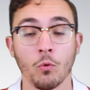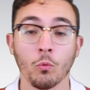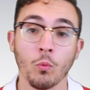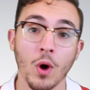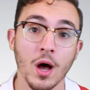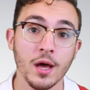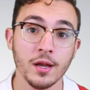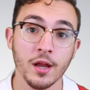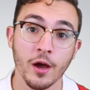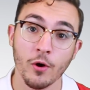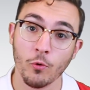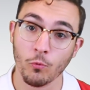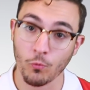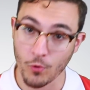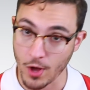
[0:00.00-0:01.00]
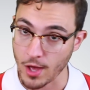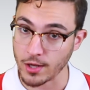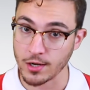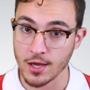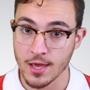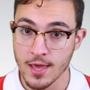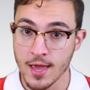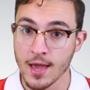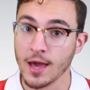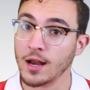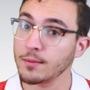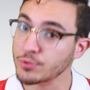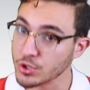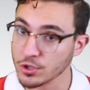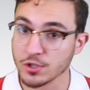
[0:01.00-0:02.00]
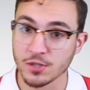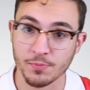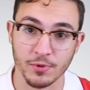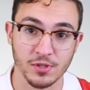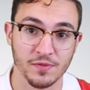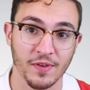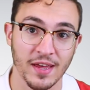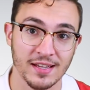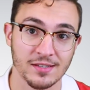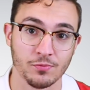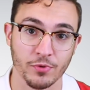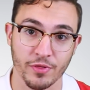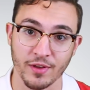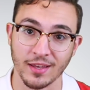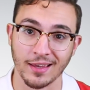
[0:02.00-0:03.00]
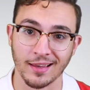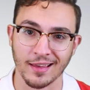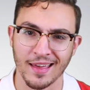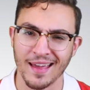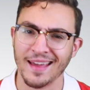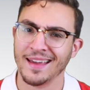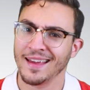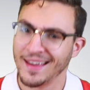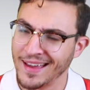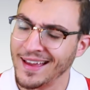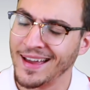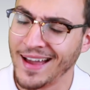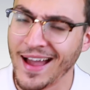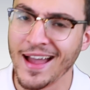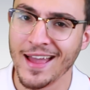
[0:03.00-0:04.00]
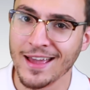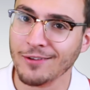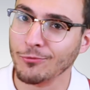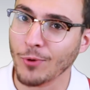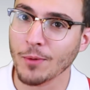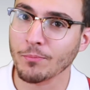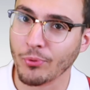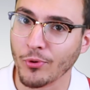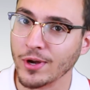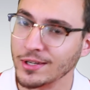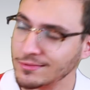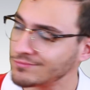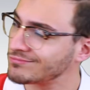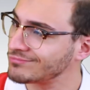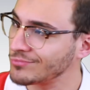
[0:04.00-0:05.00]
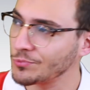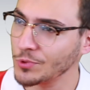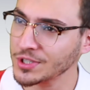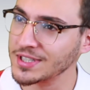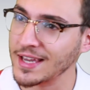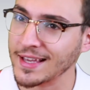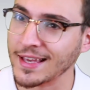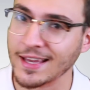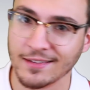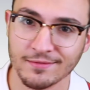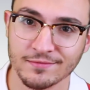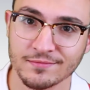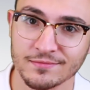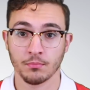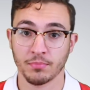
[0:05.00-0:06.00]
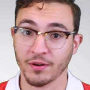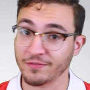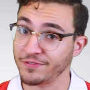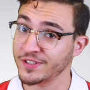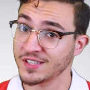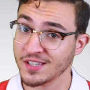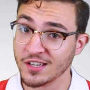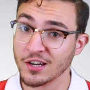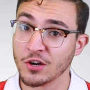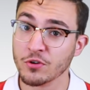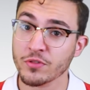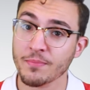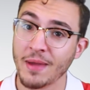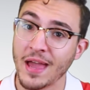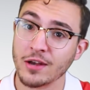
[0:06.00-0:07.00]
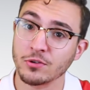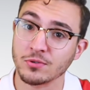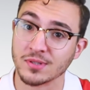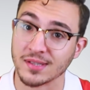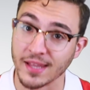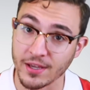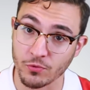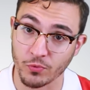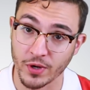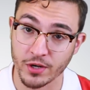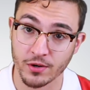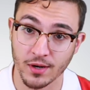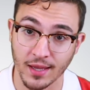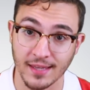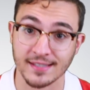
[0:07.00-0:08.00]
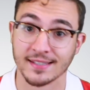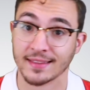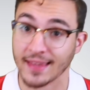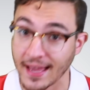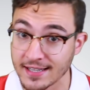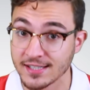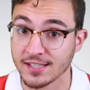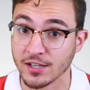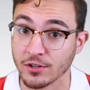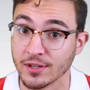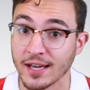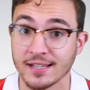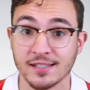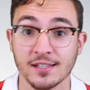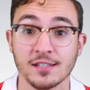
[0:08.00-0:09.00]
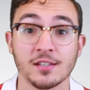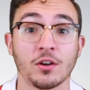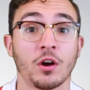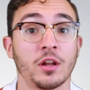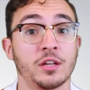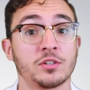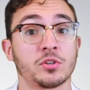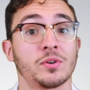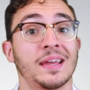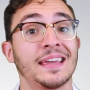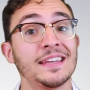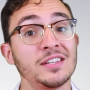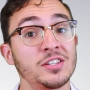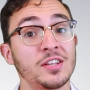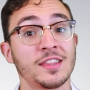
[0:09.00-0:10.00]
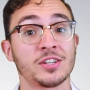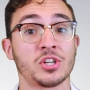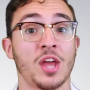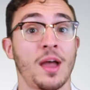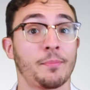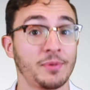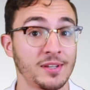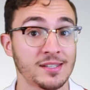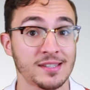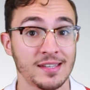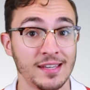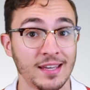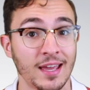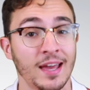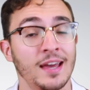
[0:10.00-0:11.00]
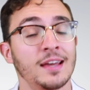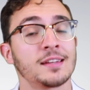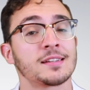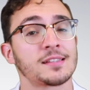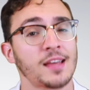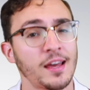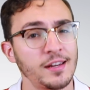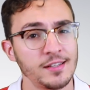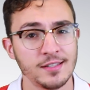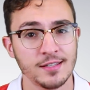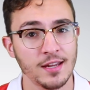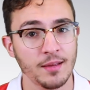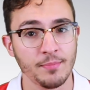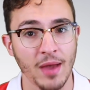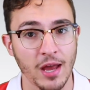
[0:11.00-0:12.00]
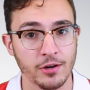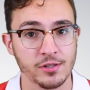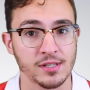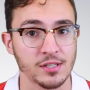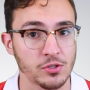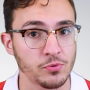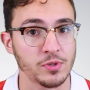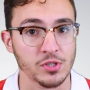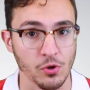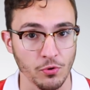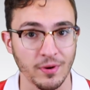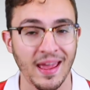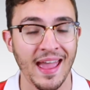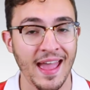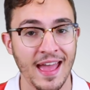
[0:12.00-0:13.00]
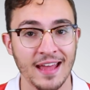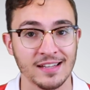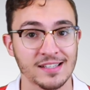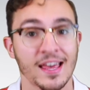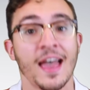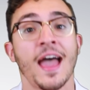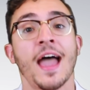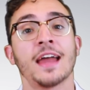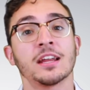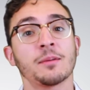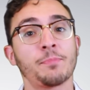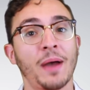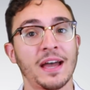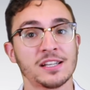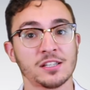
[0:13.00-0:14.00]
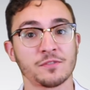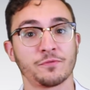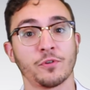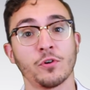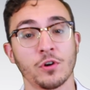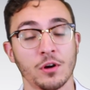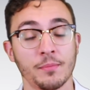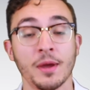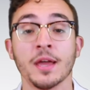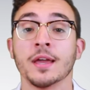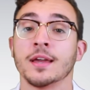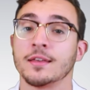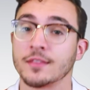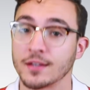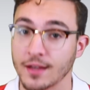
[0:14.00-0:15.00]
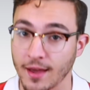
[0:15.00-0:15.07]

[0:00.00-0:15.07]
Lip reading: 1-1, and I'm sure Spurs fans were thinking, aye, 1 point, we'll take it. But Vecino, the man whose late winner against Lazio last season got Inter into the Champions League, decided to take matters into his own hands, heading past Vorm in the